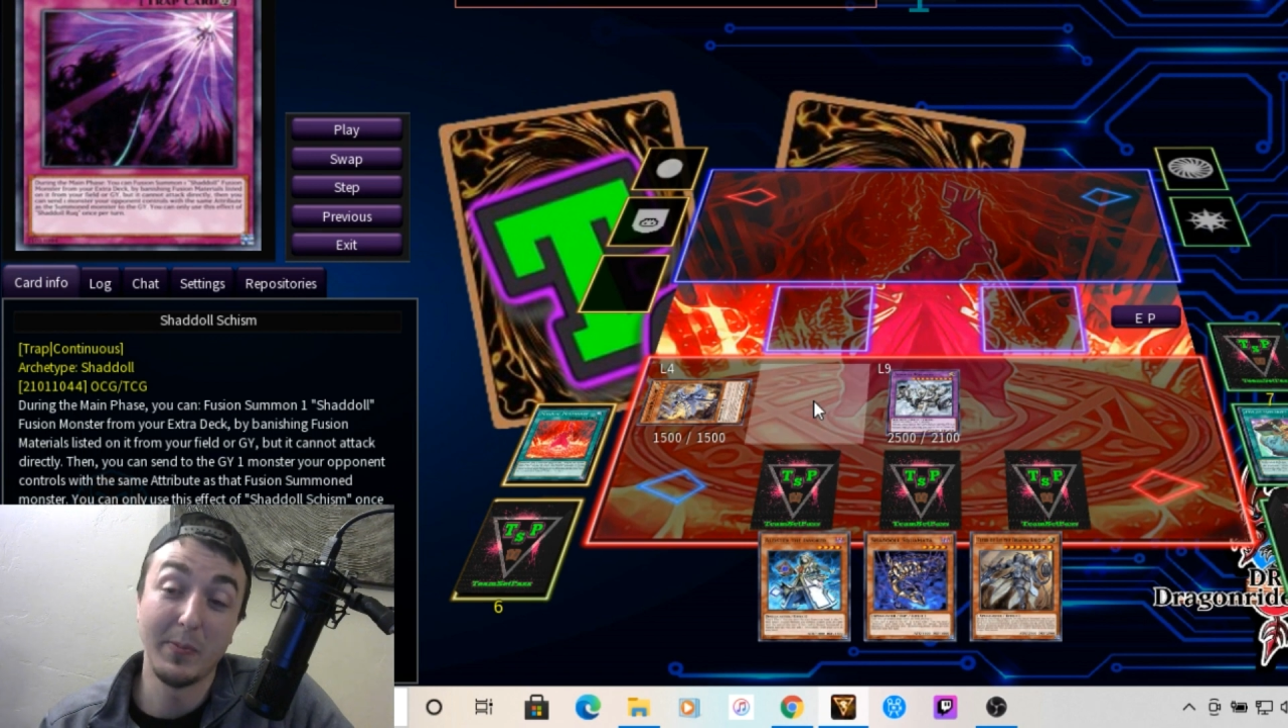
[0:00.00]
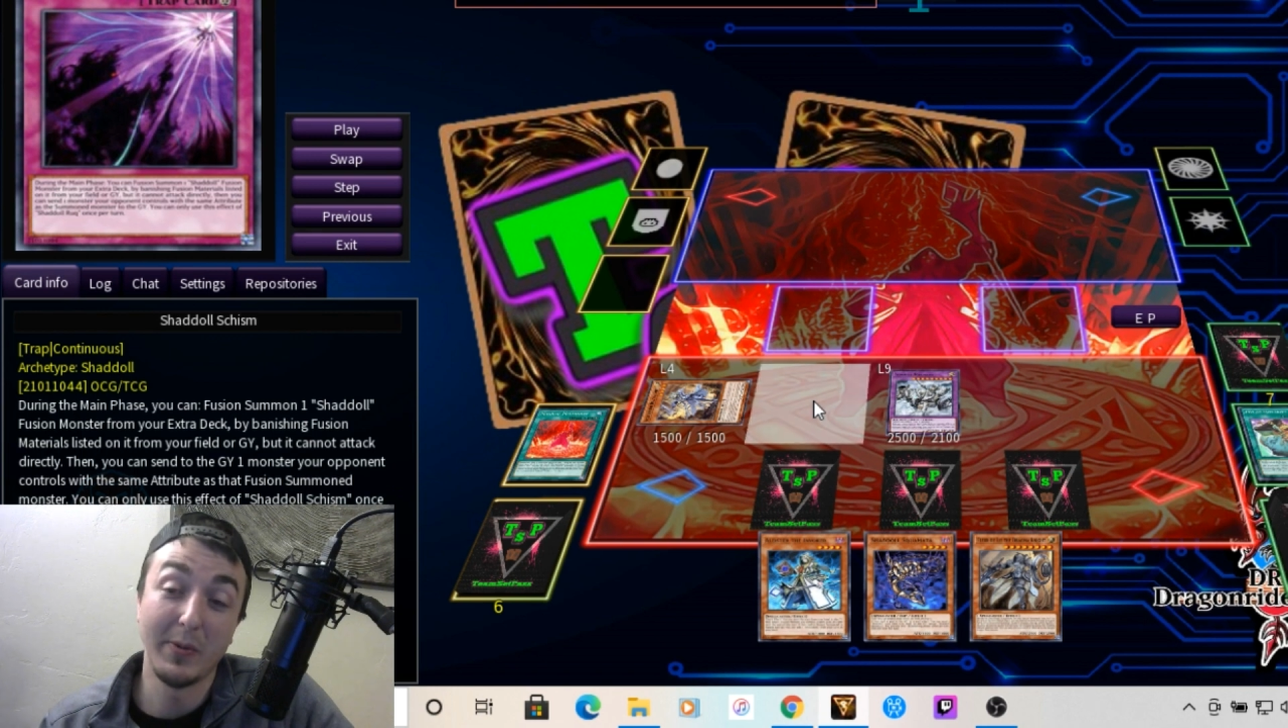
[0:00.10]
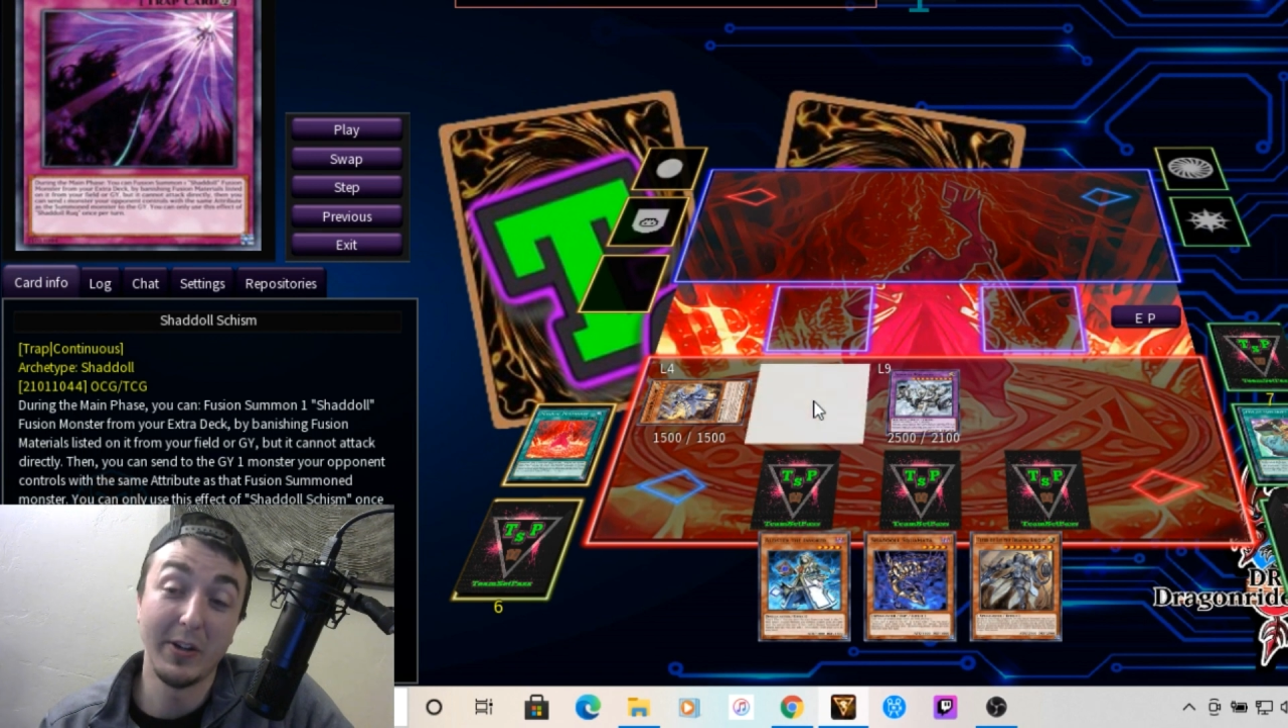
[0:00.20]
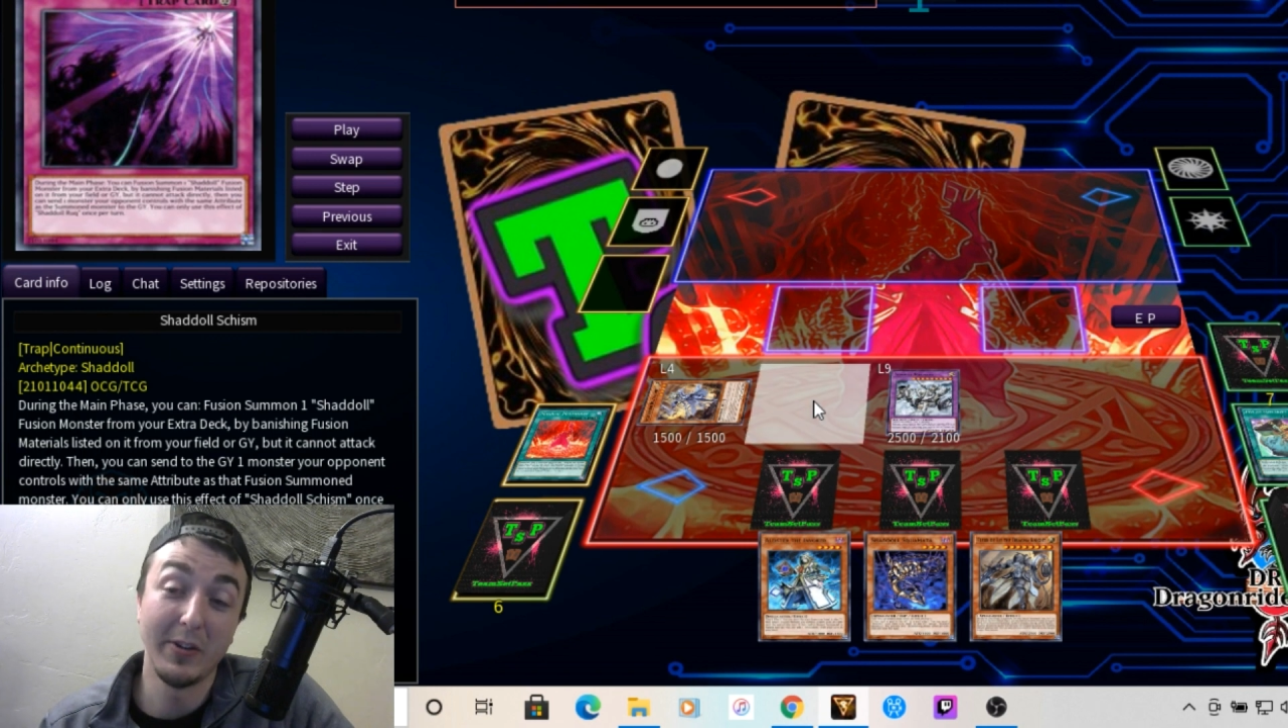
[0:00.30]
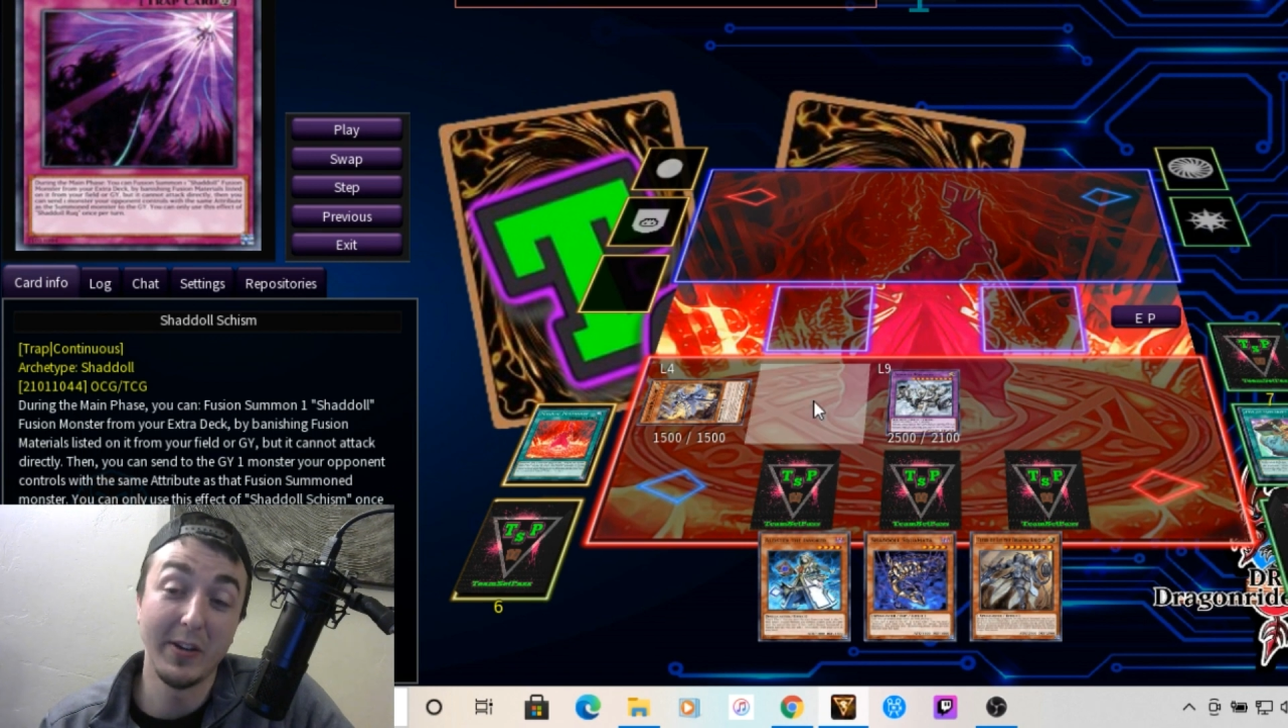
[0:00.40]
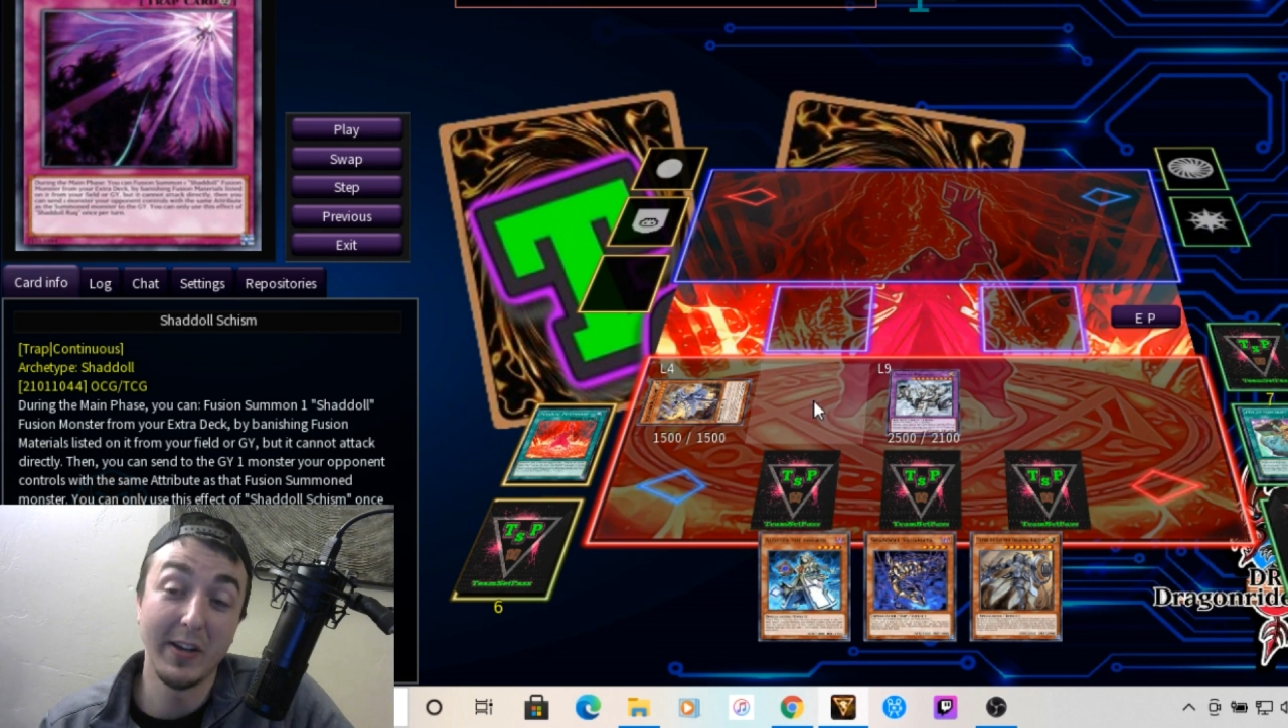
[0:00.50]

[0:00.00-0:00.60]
pretty good